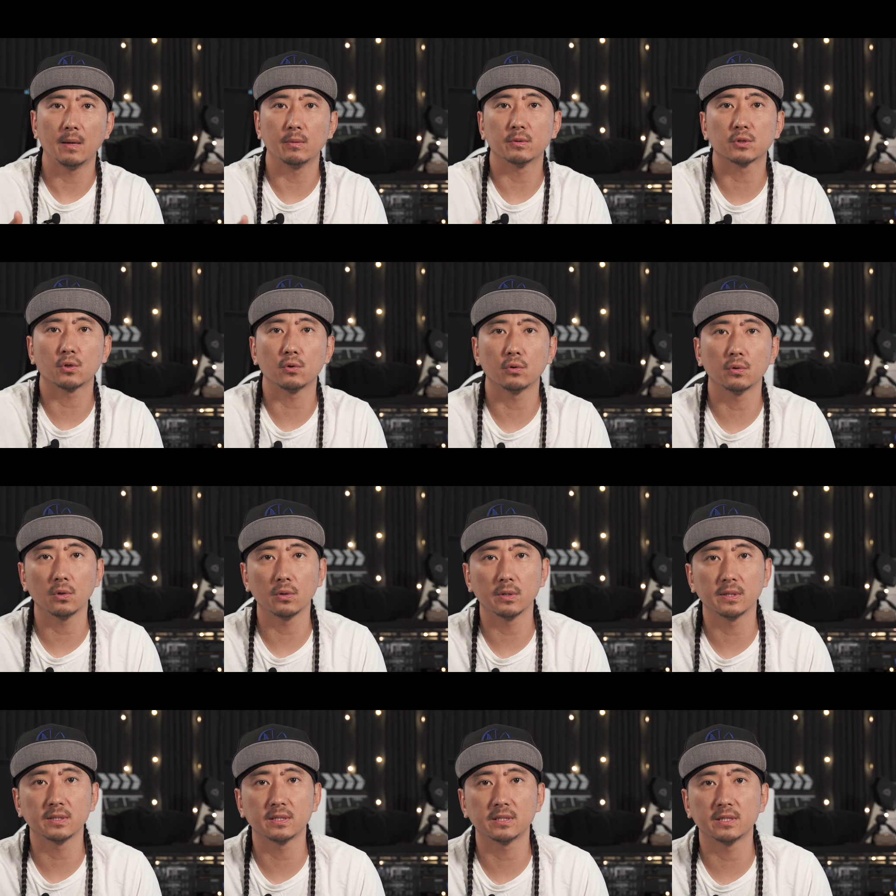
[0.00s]
Hey, what's going
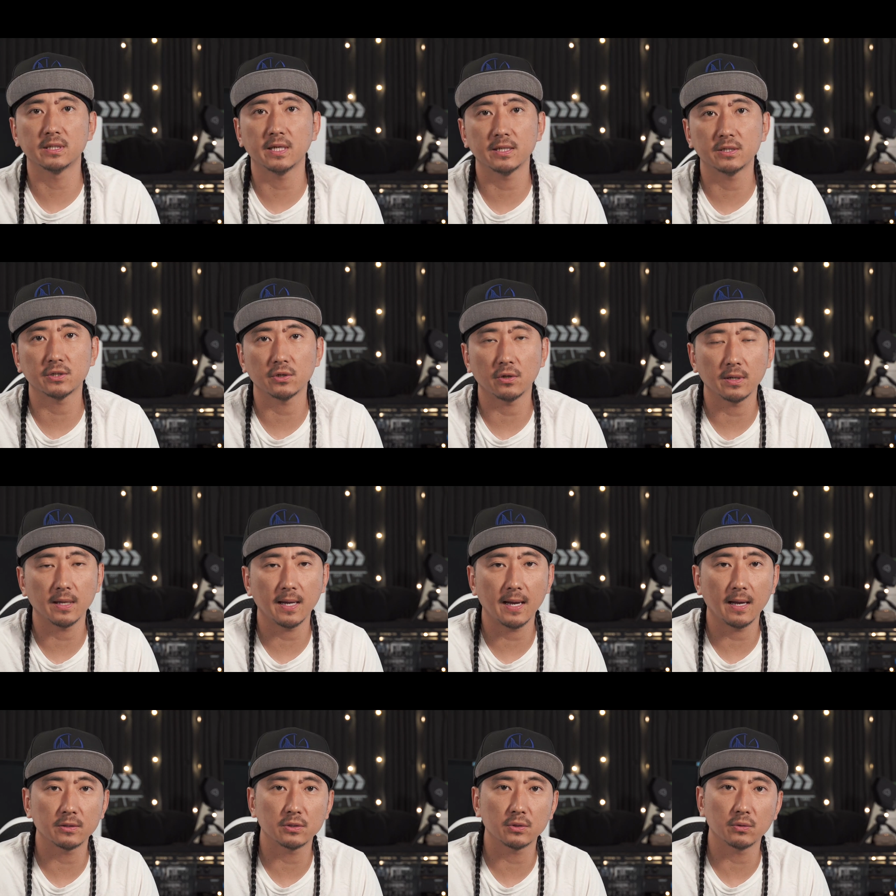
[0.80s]
on? This is Jasain
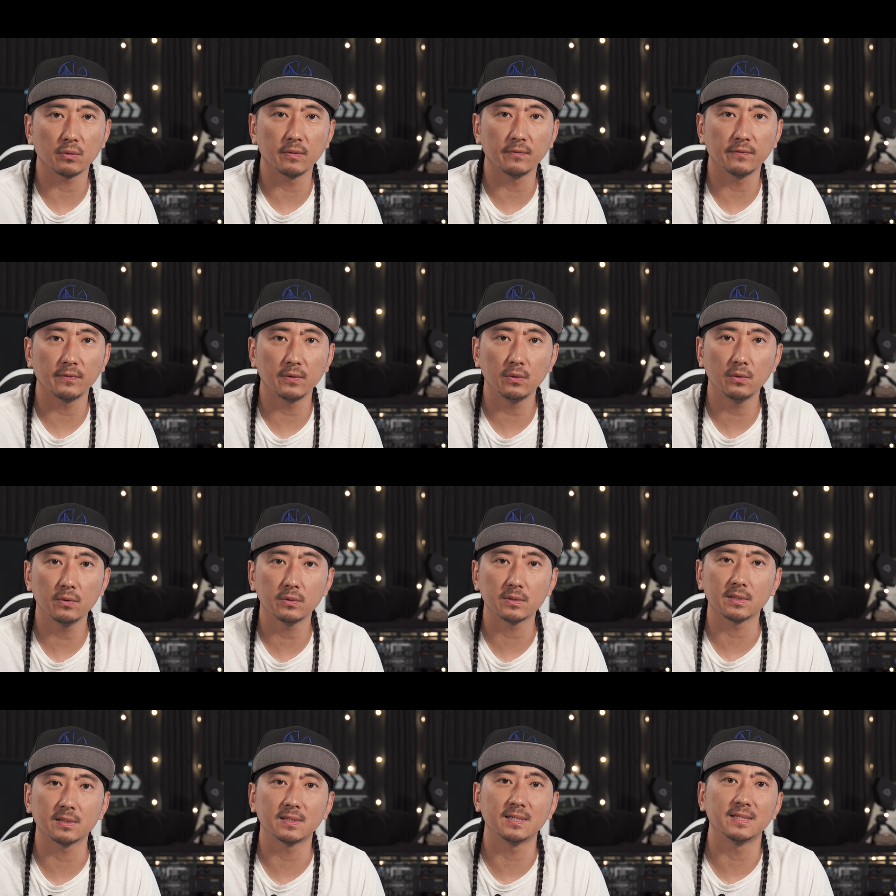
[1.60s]
at How To
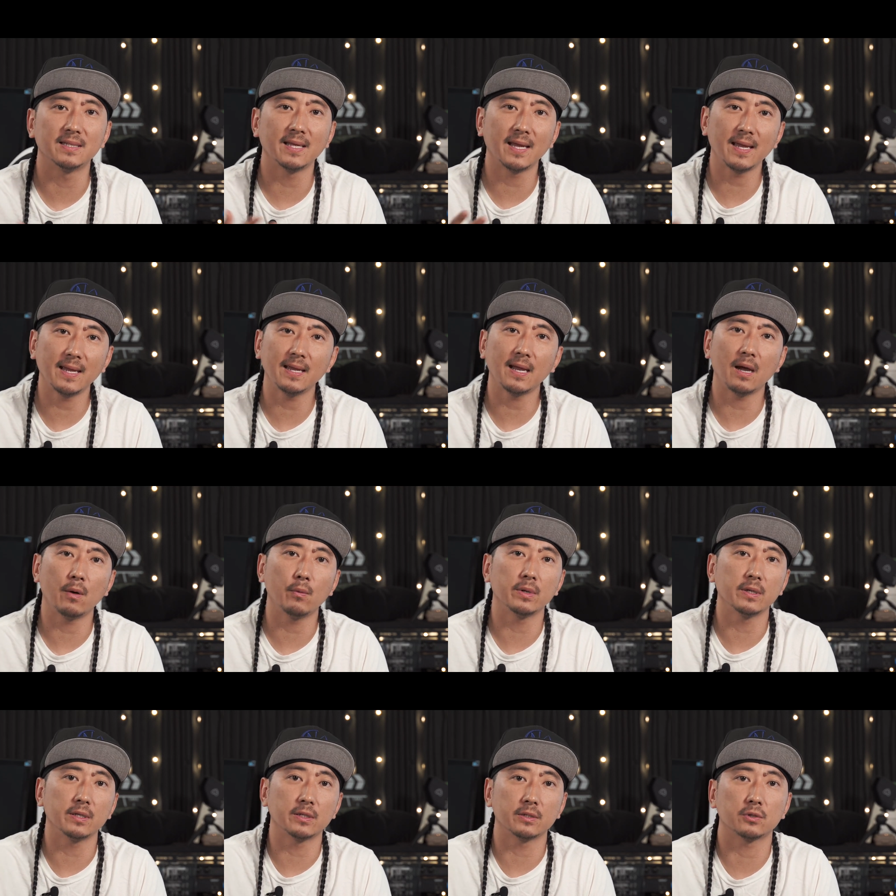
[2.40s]
Reviews, and today I
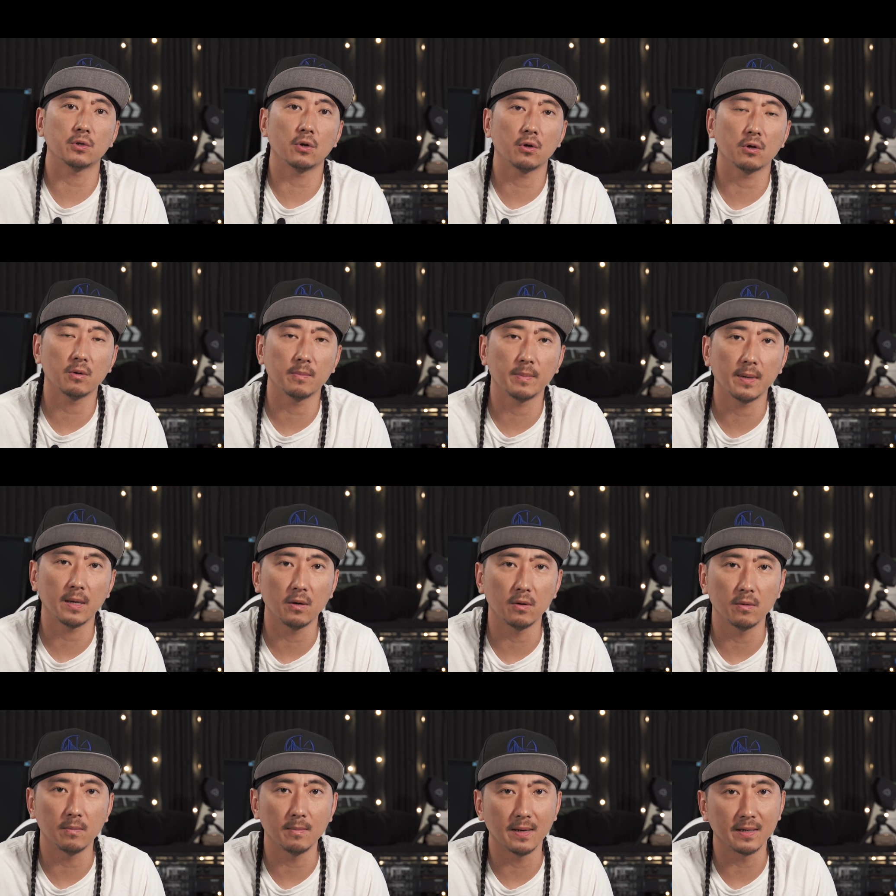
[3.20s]
wanted to talk
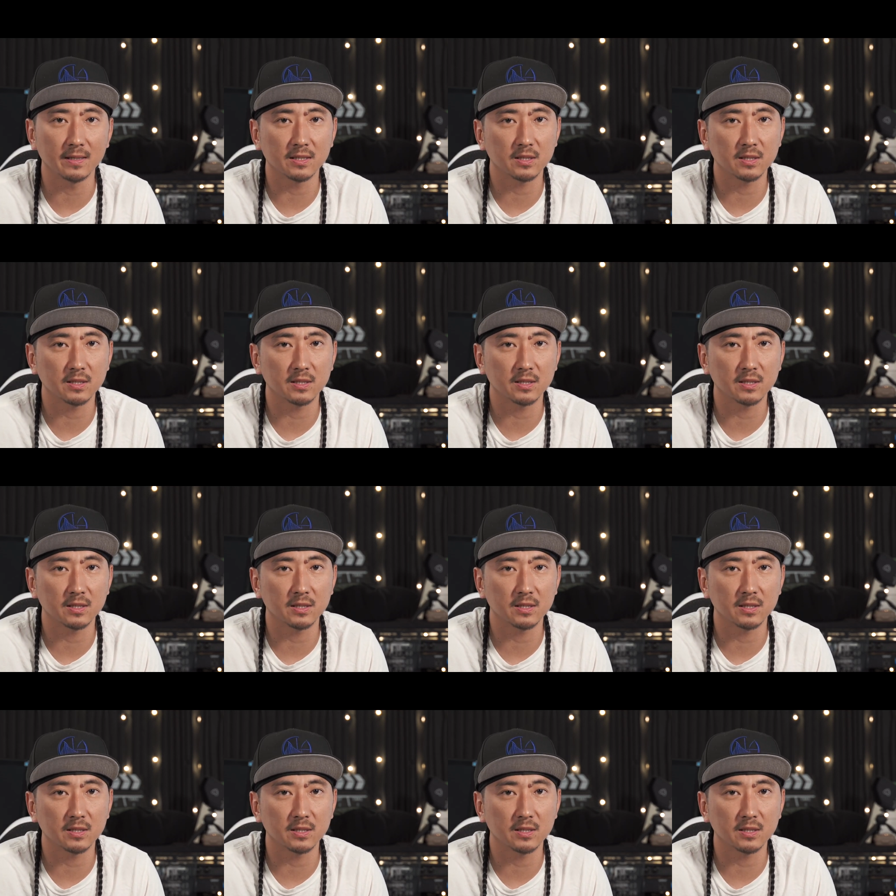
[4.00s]
about my